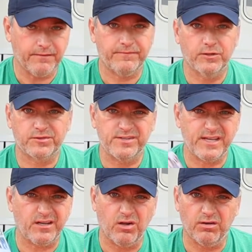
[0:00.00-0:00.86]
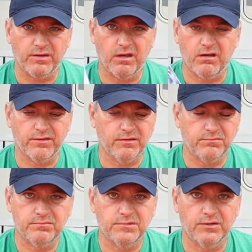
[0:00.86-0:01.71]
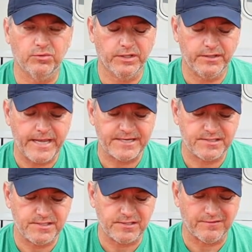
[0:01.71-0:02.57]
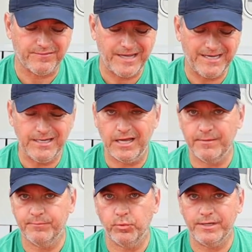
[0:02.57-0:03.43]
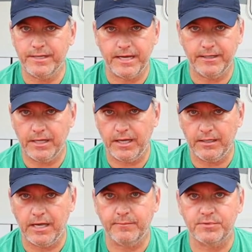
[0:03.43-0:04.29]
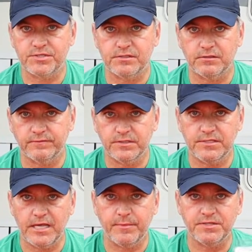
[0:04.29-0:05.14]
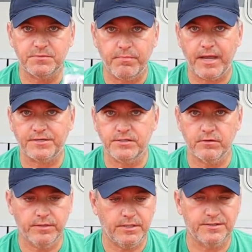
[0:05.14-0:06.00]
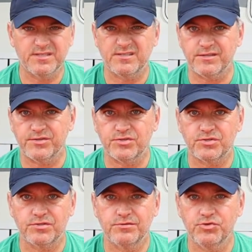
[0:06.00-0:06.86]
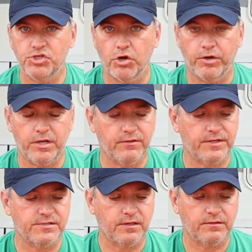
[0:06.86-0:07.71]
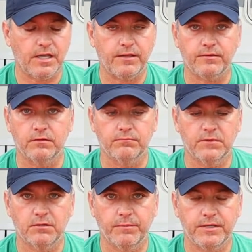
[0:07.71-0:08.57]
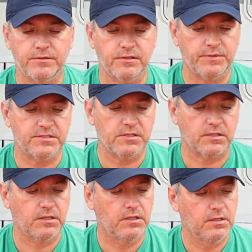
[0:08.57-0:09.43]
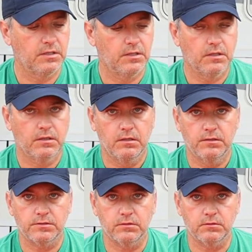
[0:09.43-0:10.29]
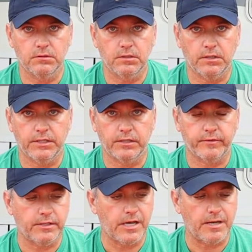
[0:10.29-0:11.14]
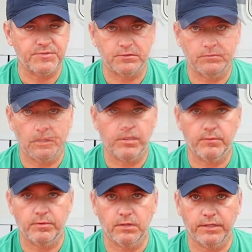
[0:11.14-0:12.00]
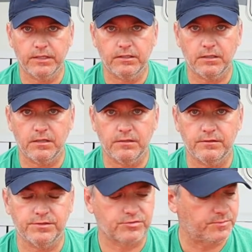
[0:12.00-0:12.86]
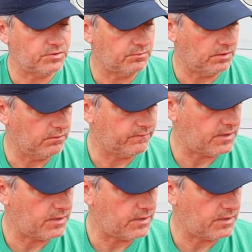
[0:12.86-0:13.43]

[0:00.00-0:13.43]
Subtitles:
it filters out all the really nasty stuff. 99.999% of contaminants, bacteria, cysts, giardia, things like that. That'll make your tummy sick. So again, a great option. I'll put a link in the description below for